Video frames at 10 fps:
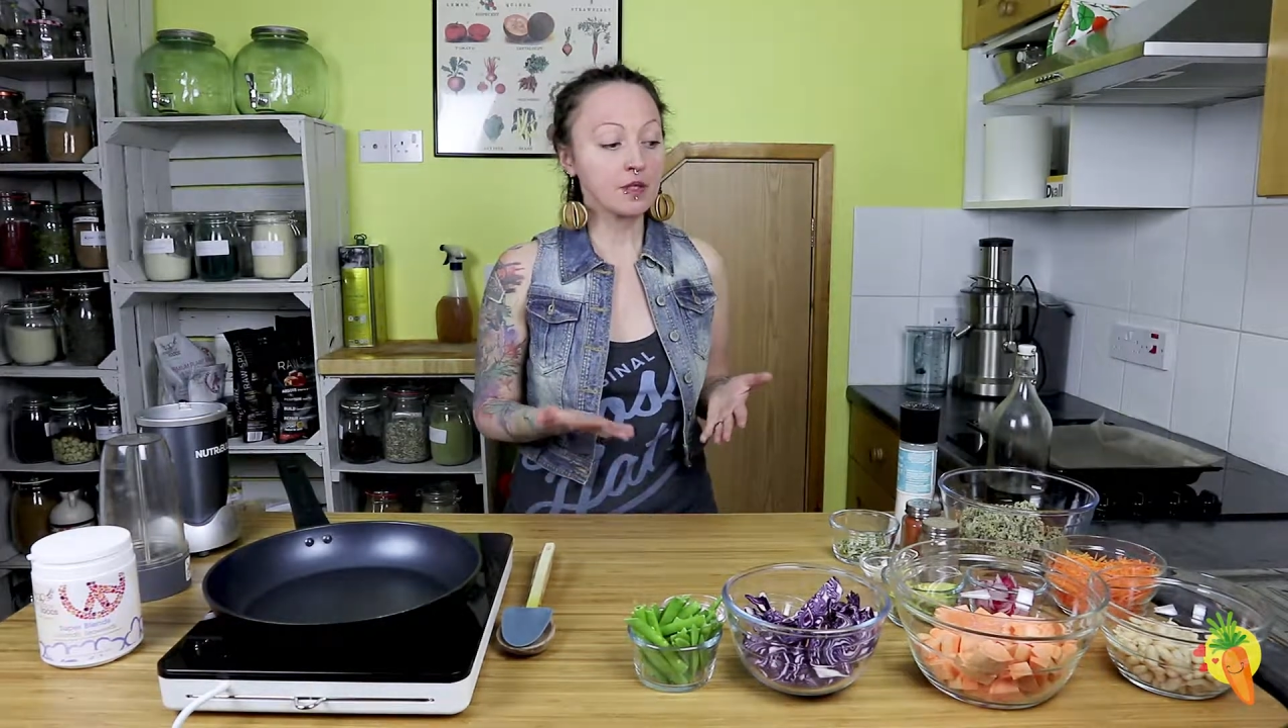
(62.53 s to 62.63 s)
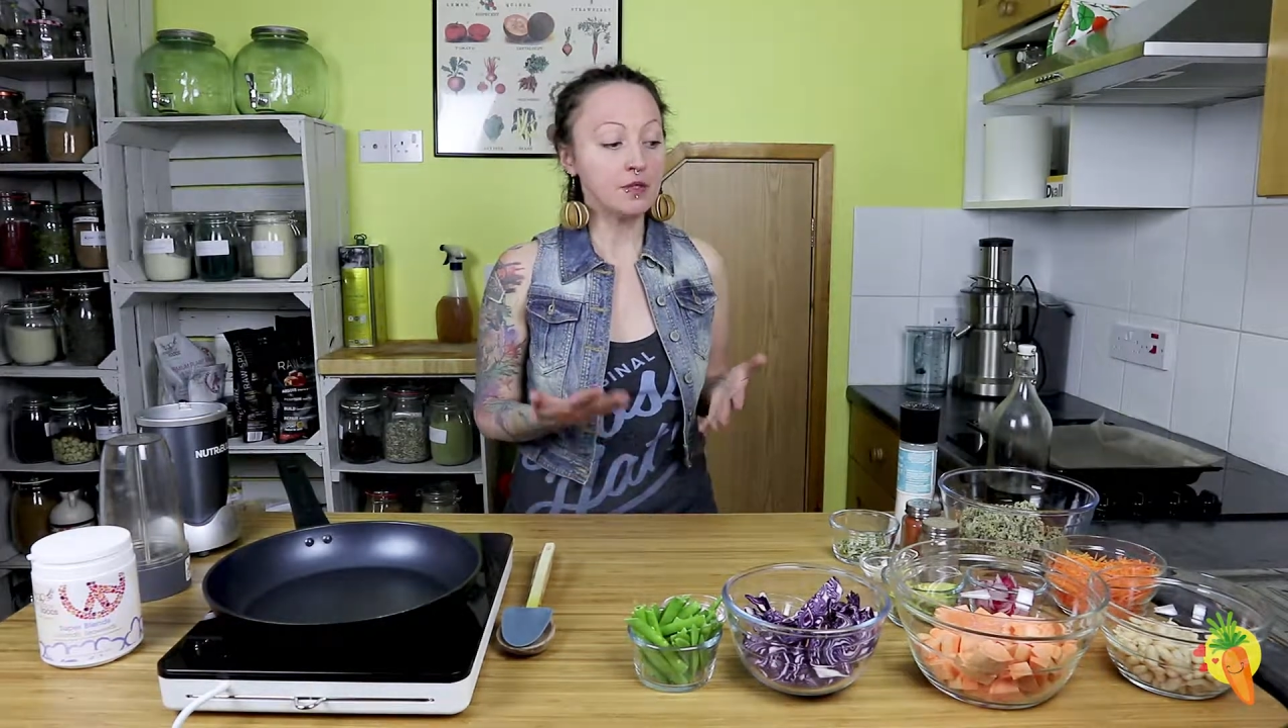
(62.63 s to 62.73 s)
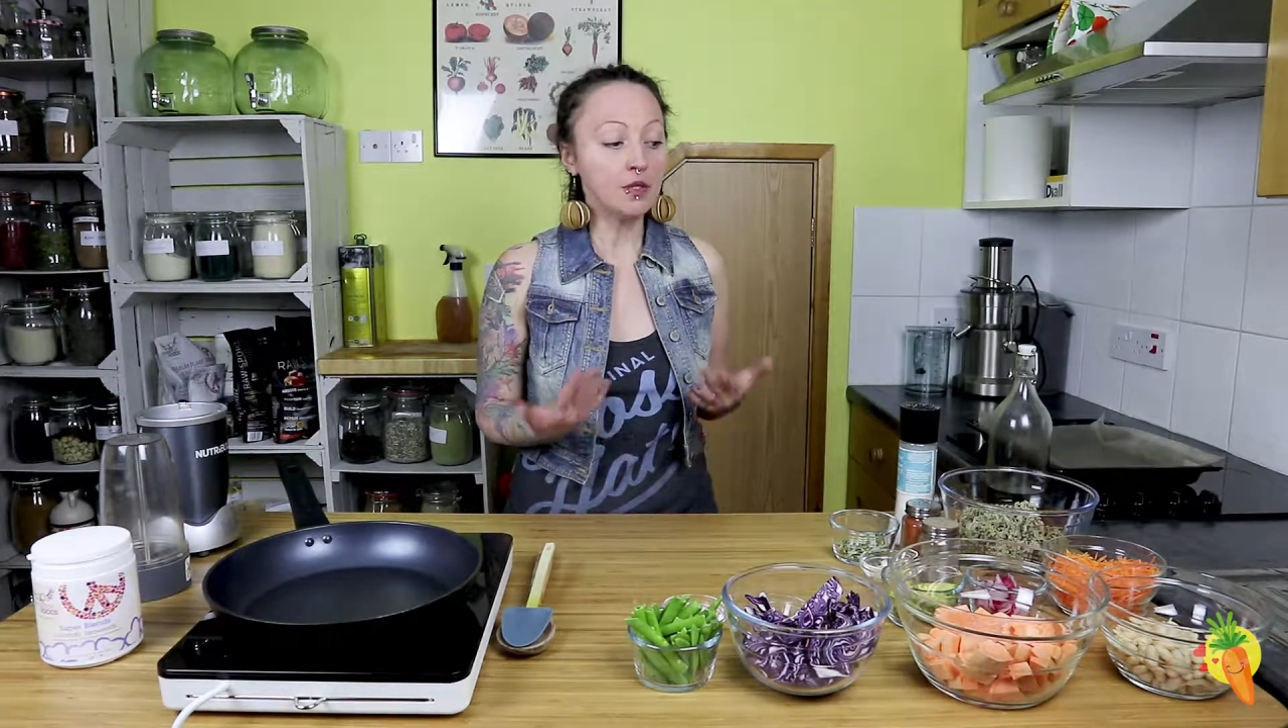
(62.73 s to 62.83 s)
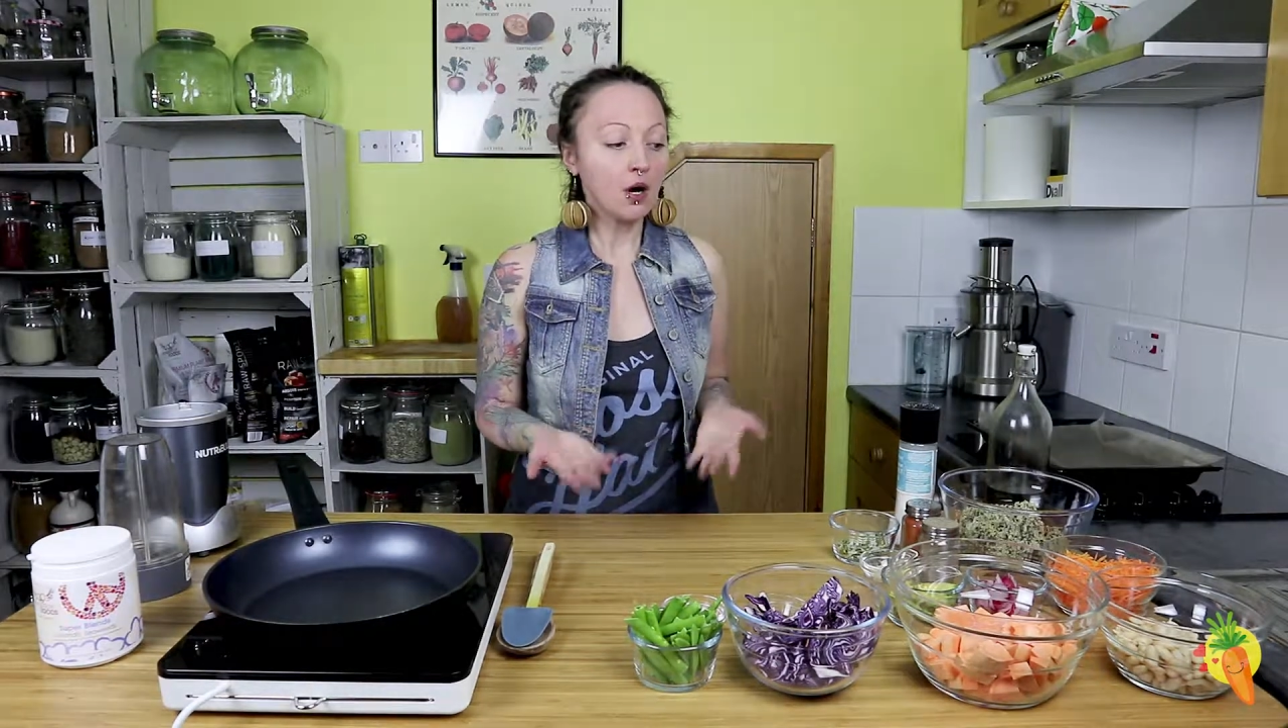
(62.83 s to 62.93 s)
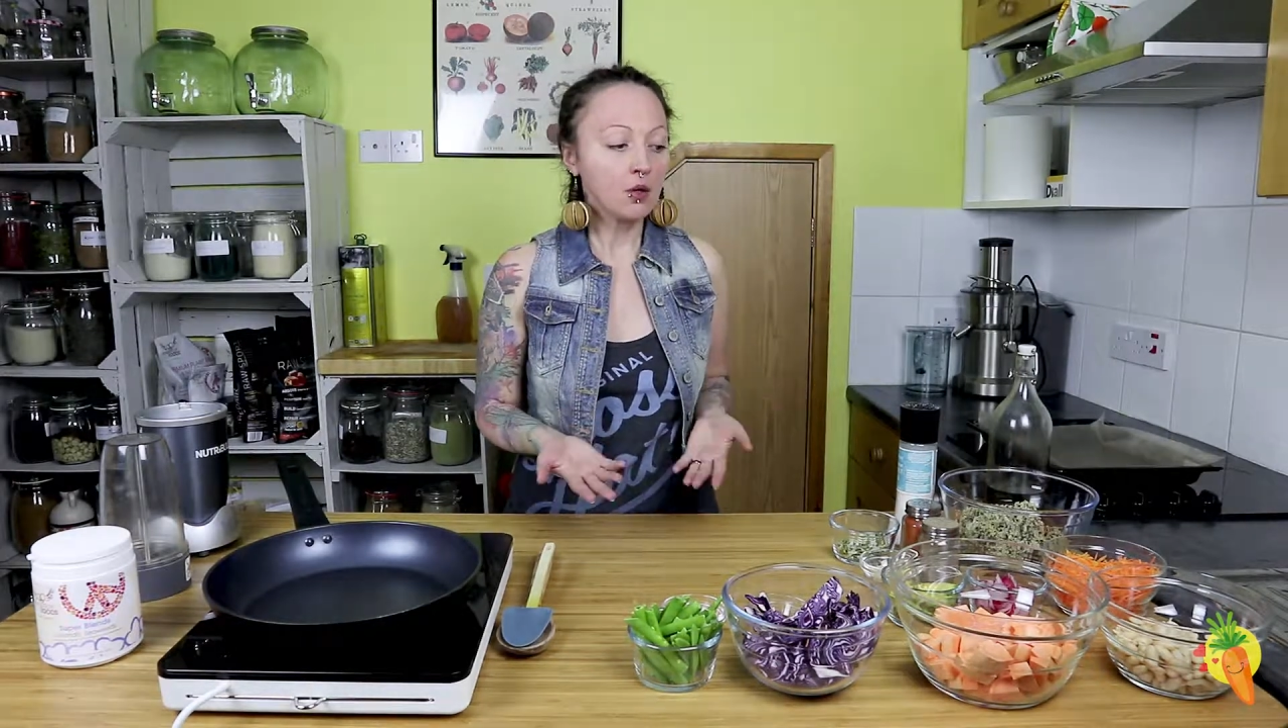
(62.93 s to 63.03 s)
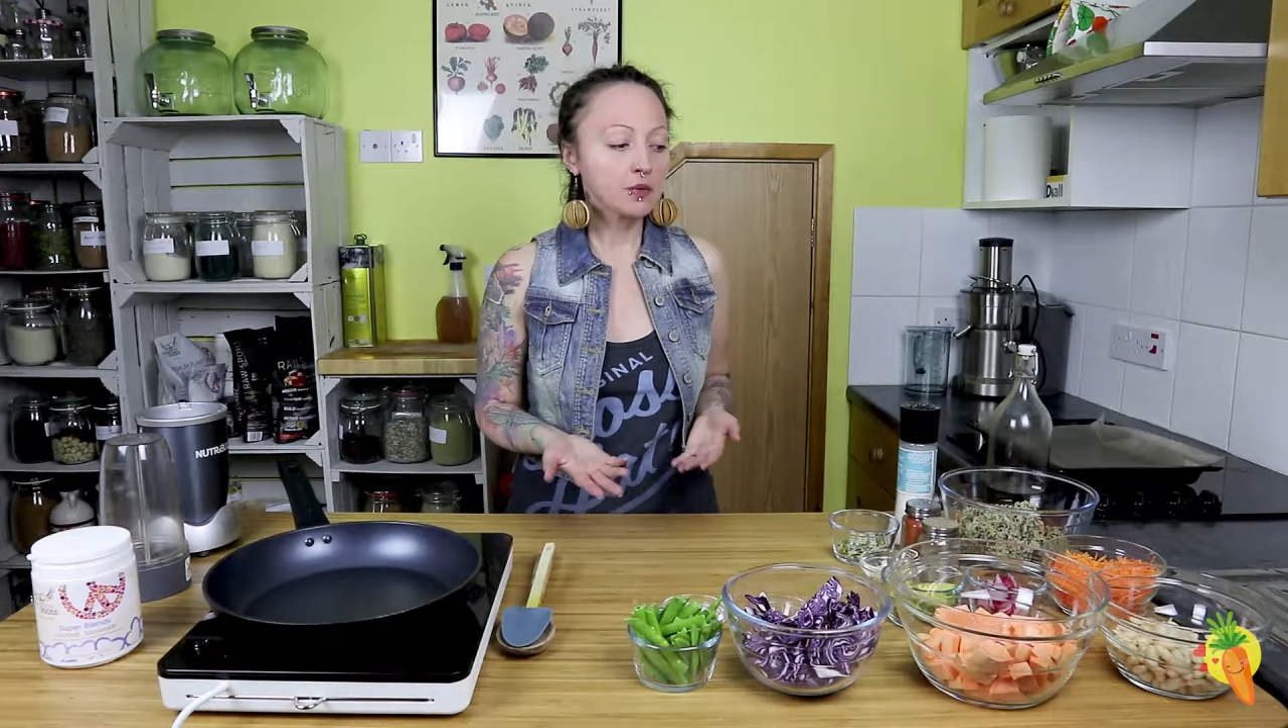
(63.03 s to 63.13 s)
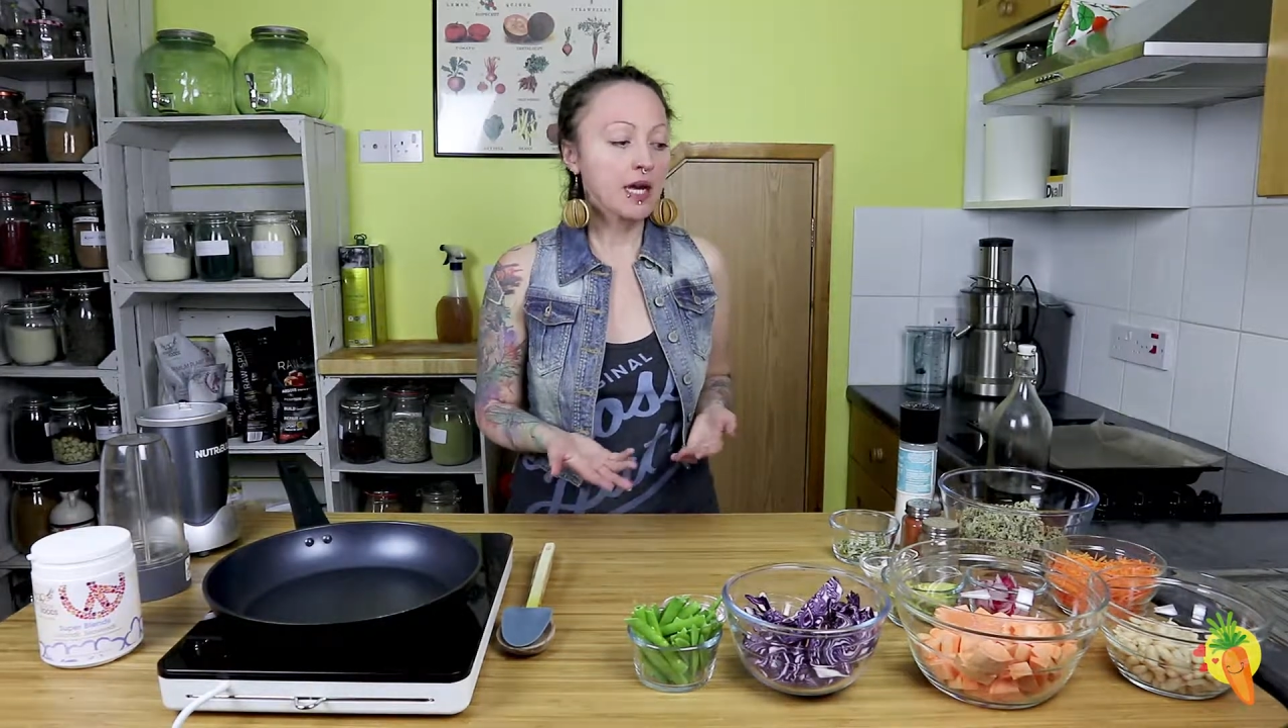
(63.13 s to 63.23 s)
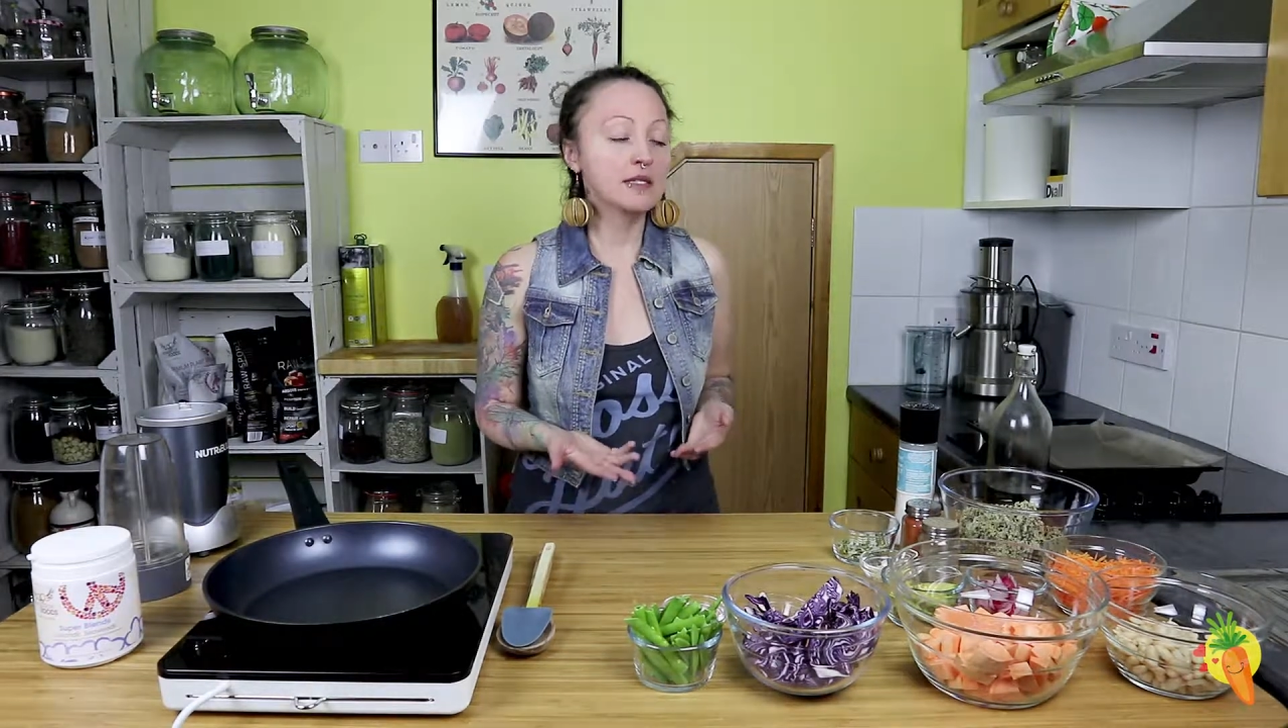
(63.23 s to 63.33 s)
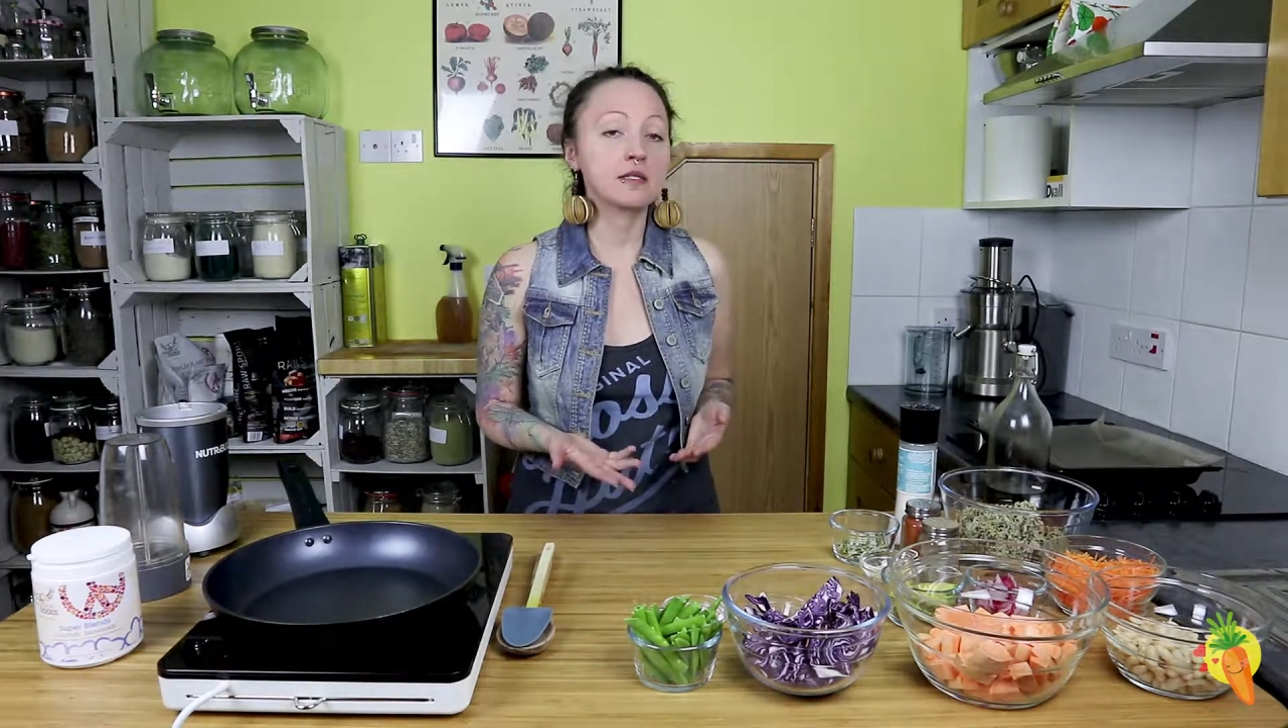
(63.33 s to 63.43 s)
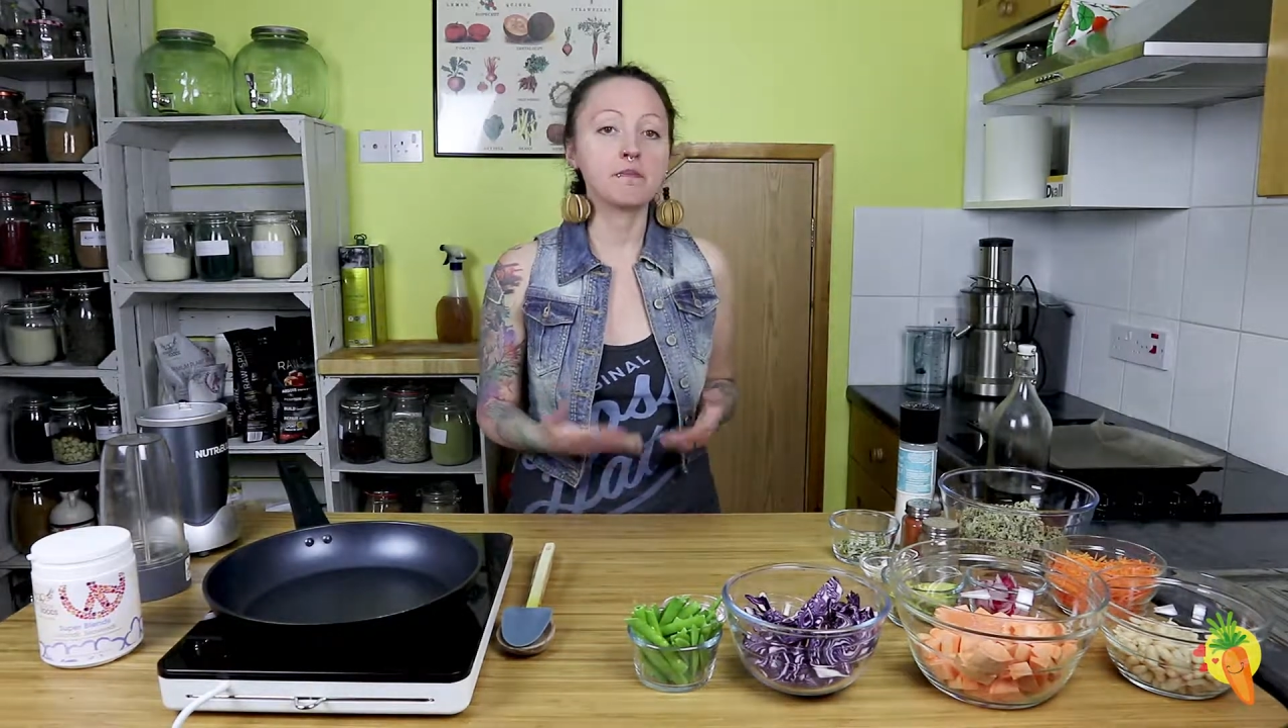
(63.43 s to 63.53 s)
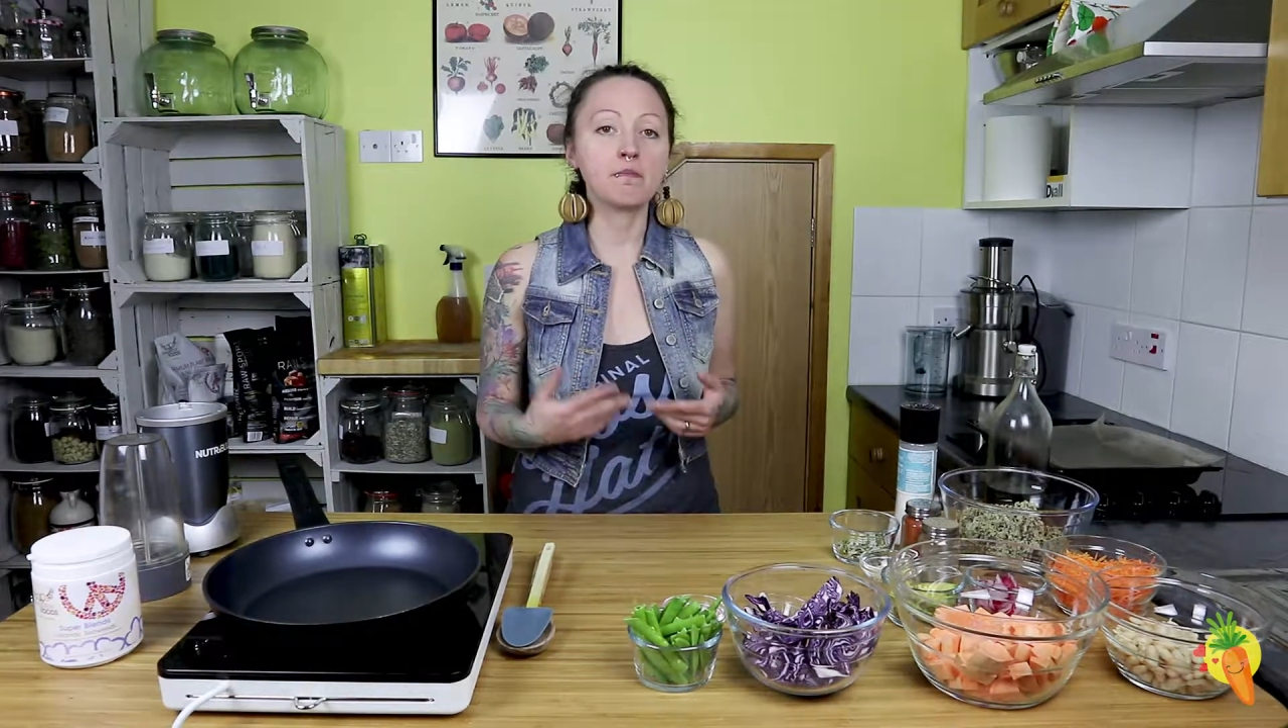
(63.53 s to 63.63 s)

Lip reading: known as the